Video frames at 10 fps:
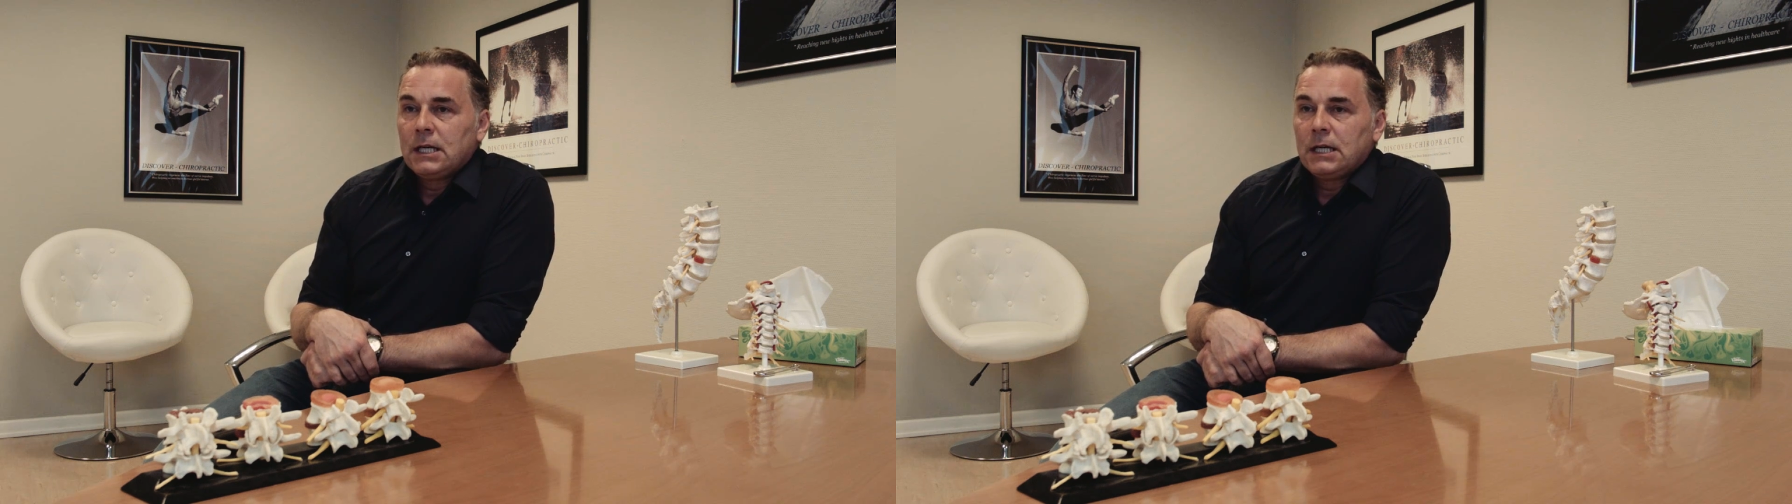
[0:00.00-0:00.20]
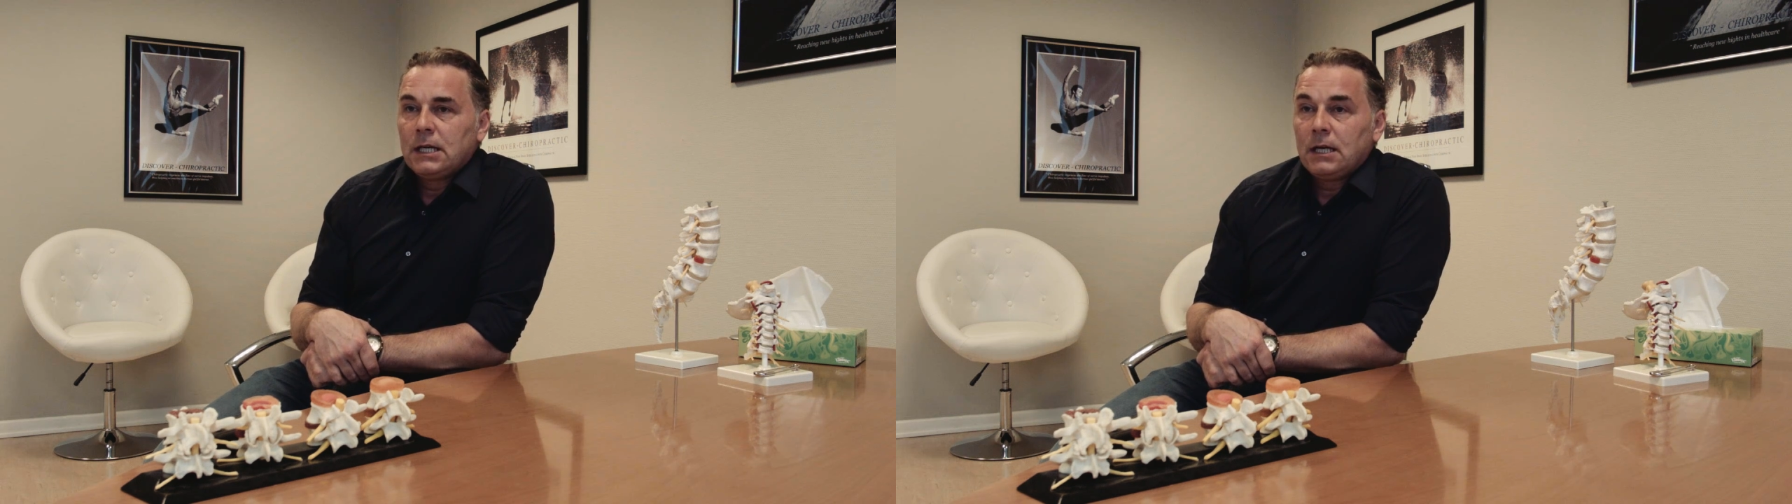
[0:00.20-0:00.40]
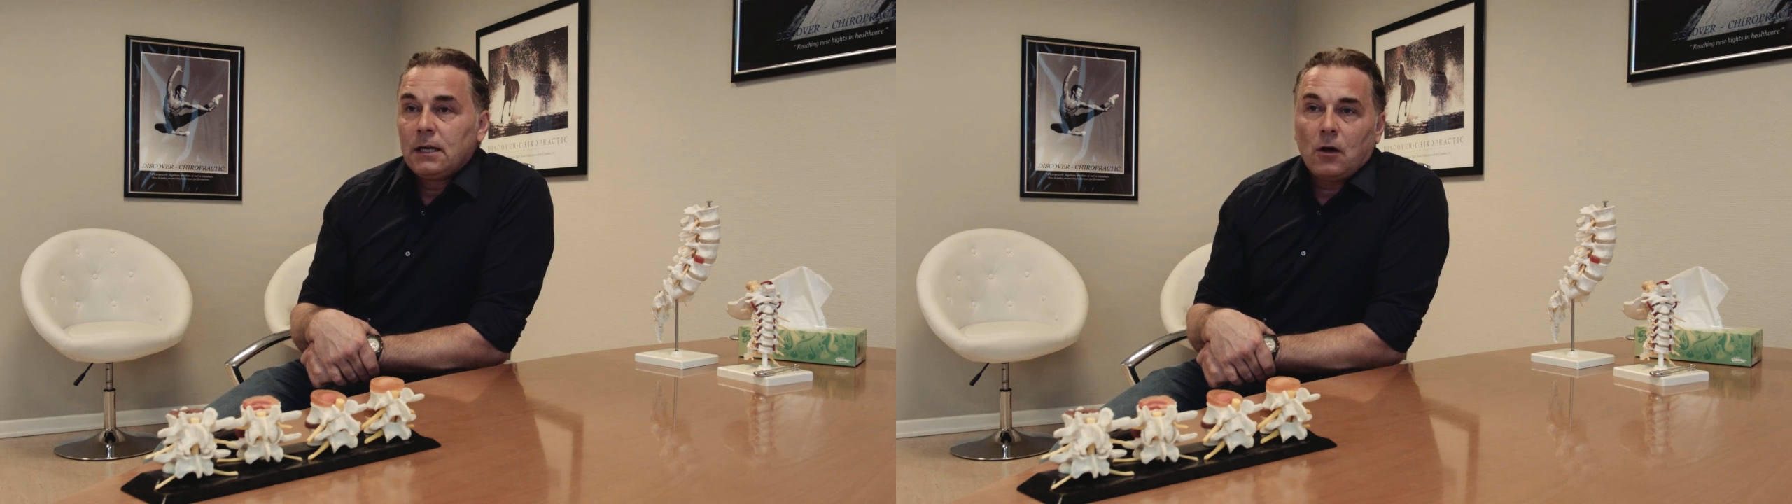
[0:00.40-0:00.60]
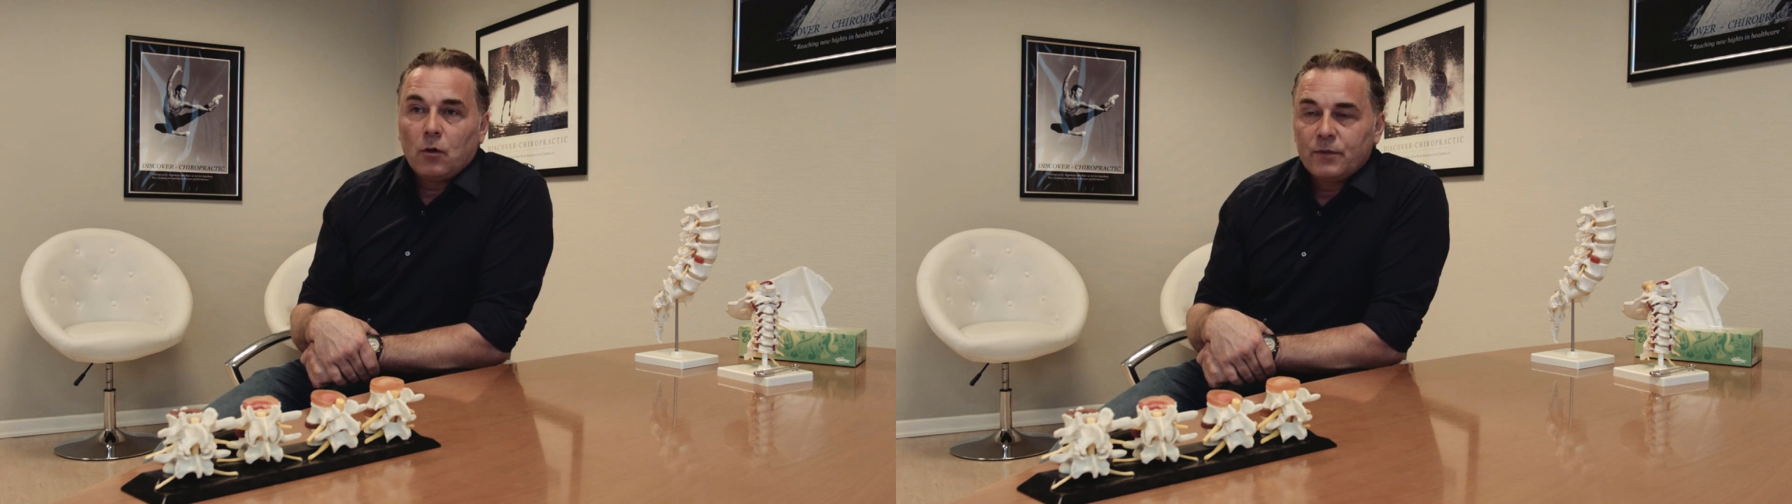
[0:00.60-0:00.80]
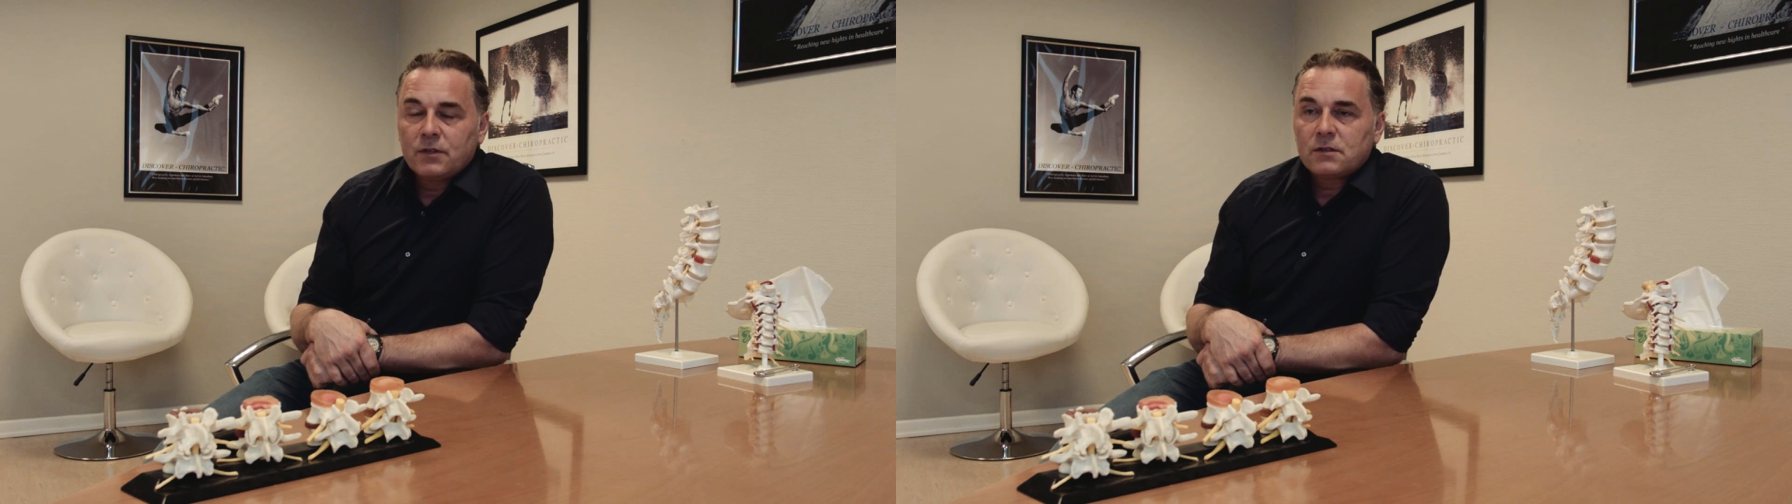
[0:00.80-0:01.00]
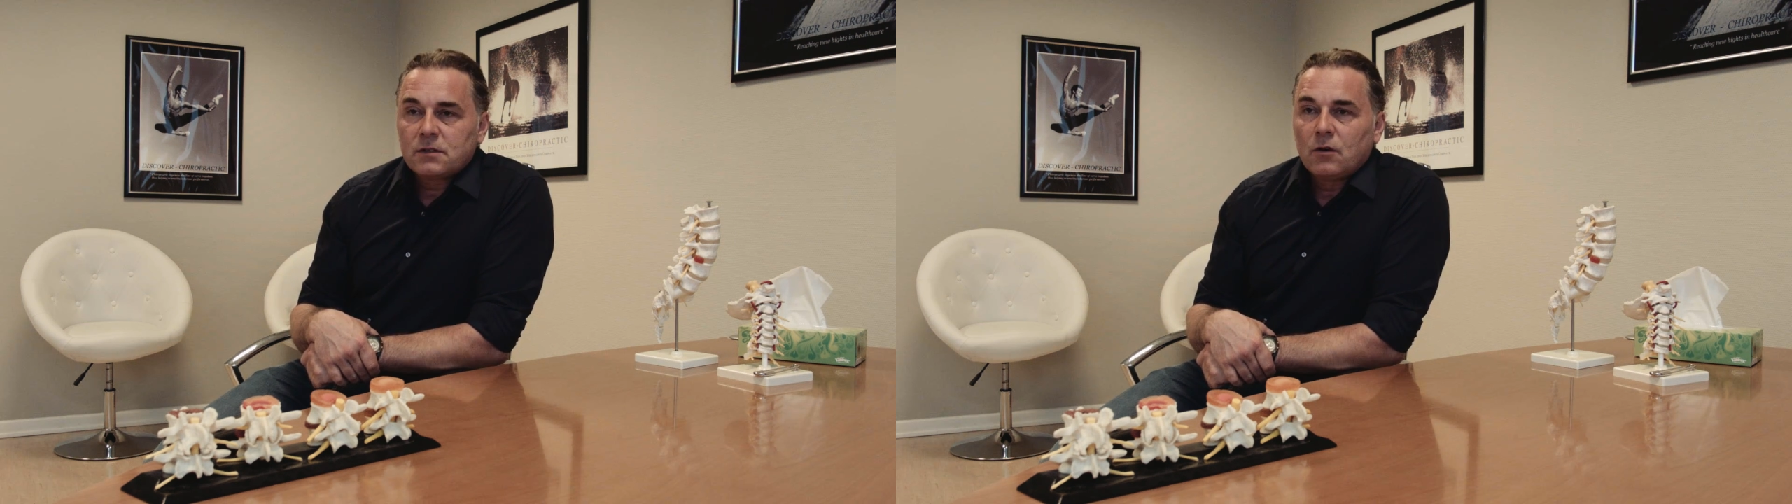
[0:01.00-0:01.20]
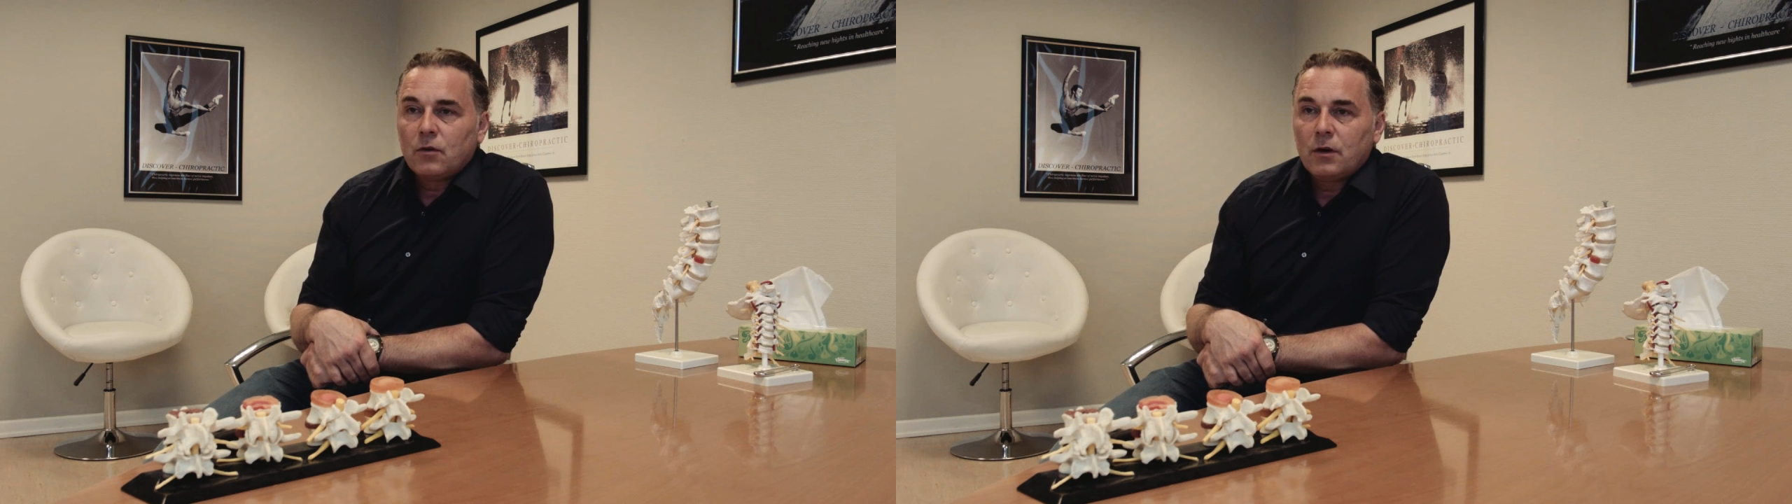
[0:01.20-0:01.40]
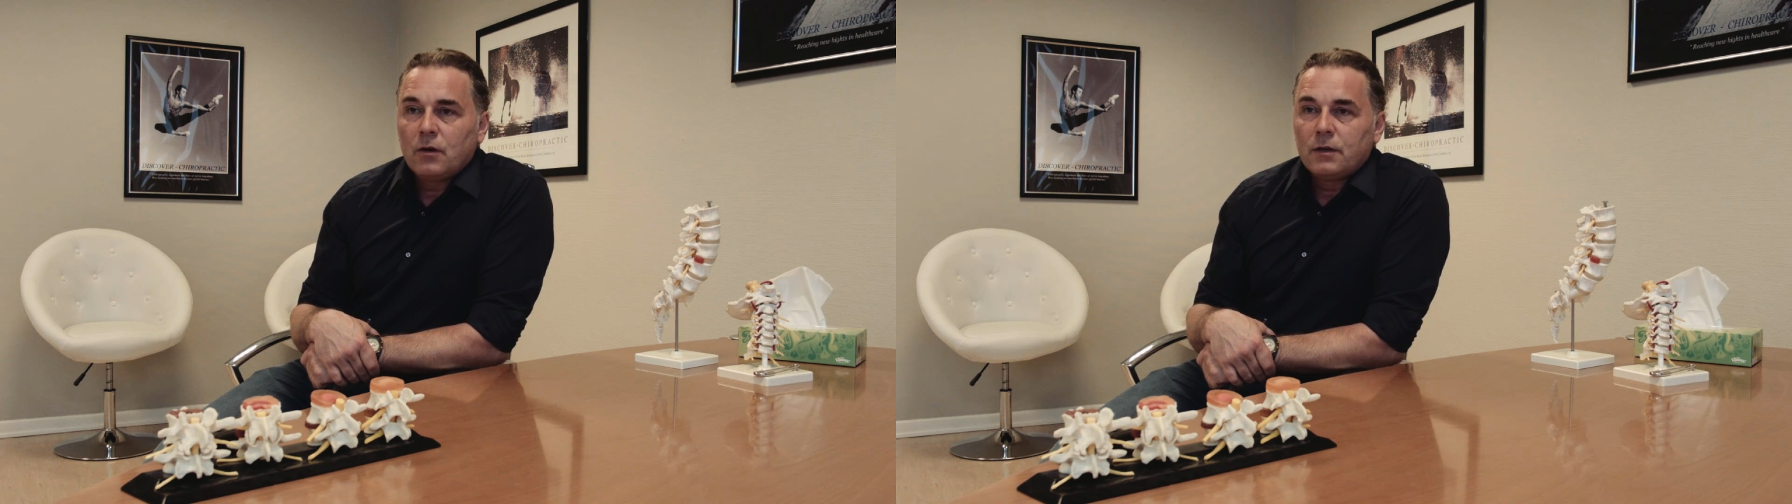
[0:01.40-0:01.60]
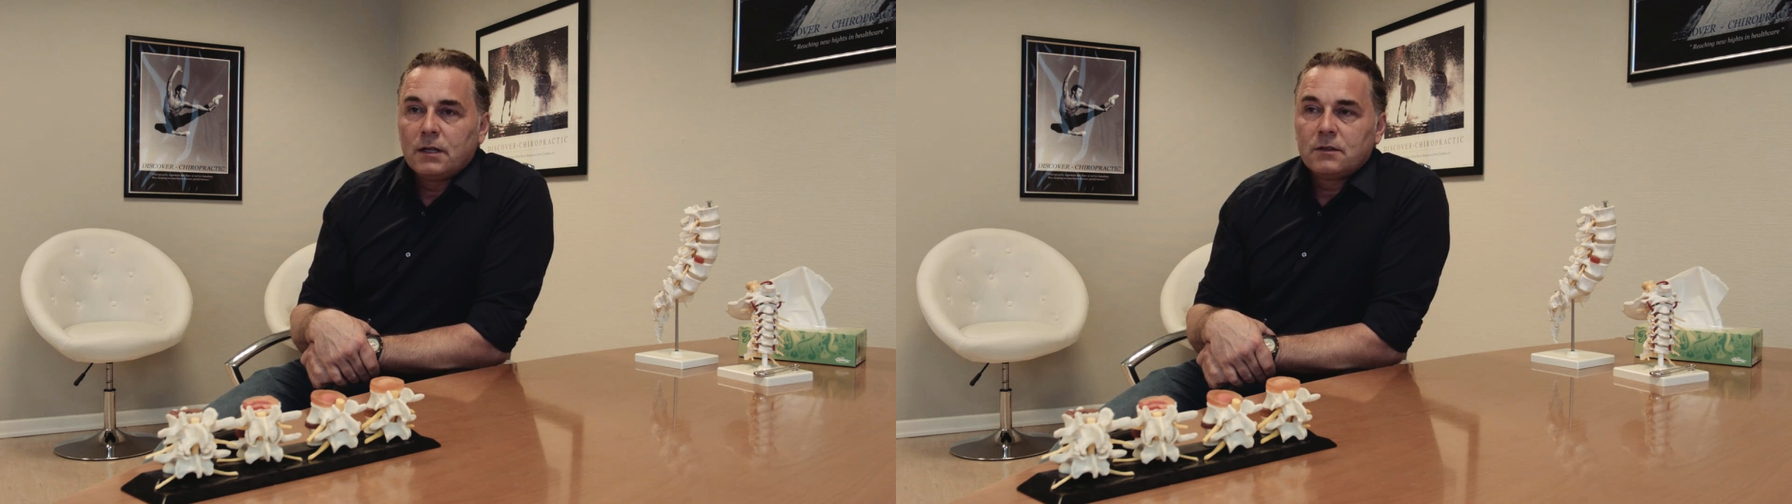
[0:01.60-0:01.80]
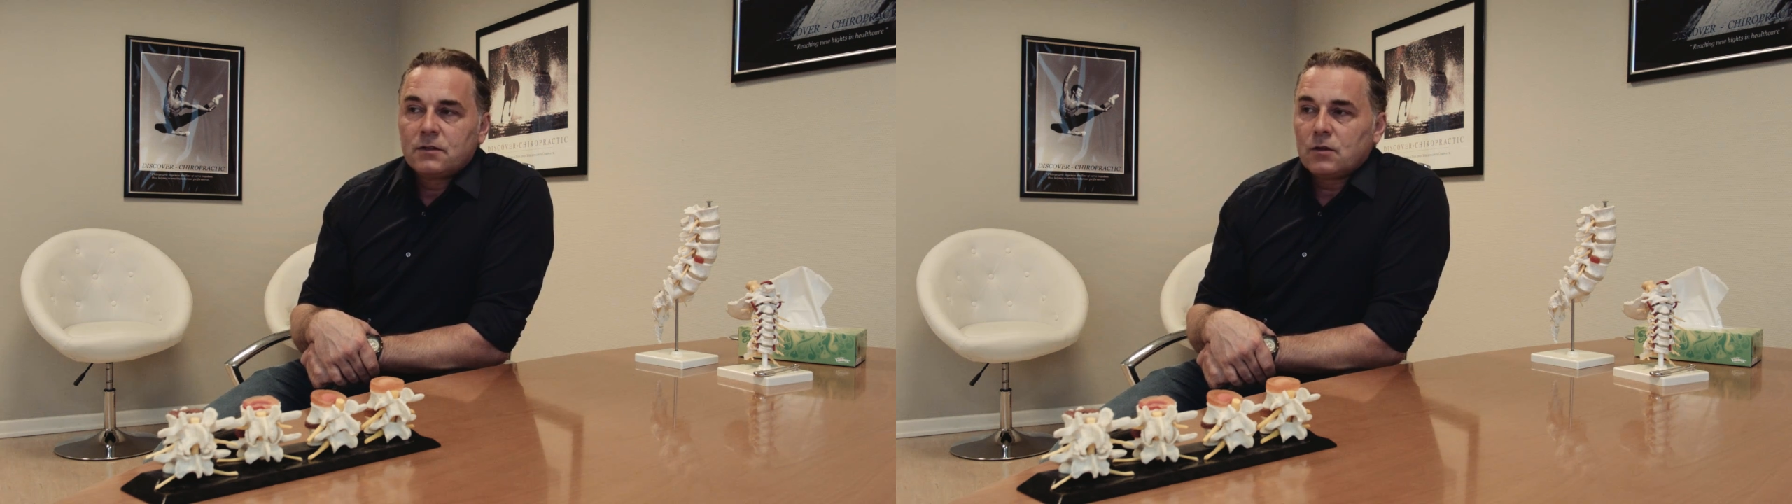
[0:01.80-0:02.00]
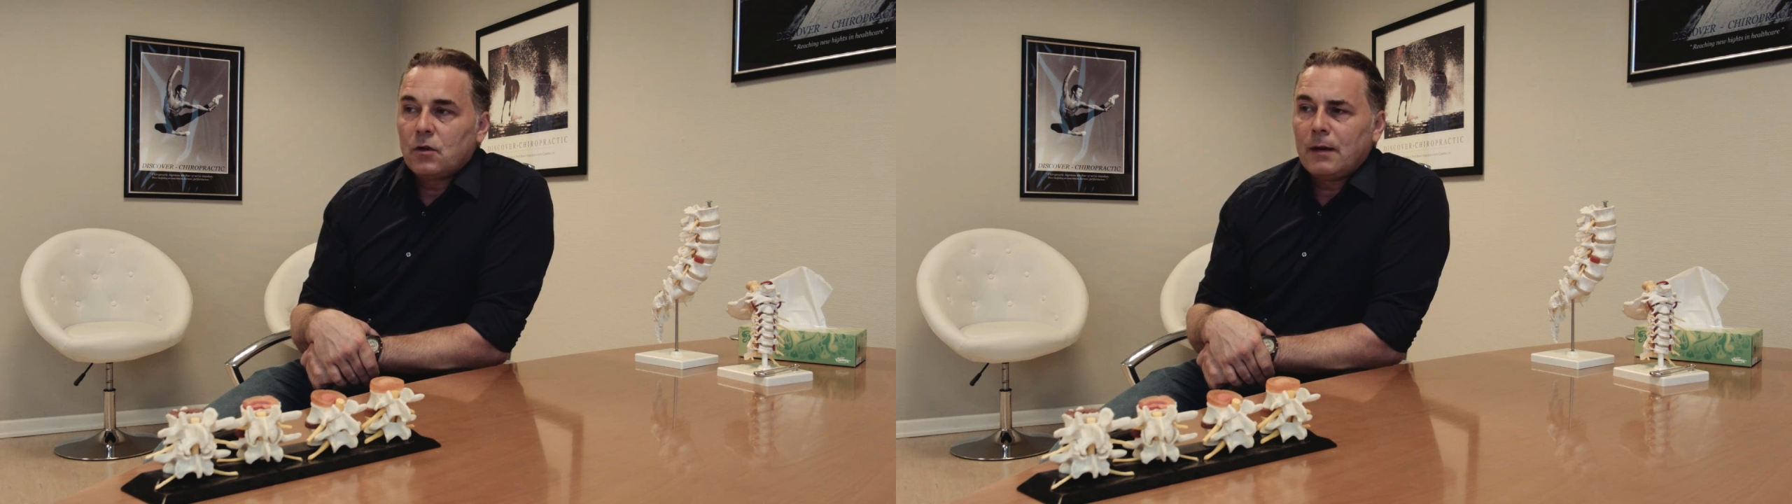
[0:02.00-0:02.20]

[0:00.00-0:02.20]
and I hope this is going on. And so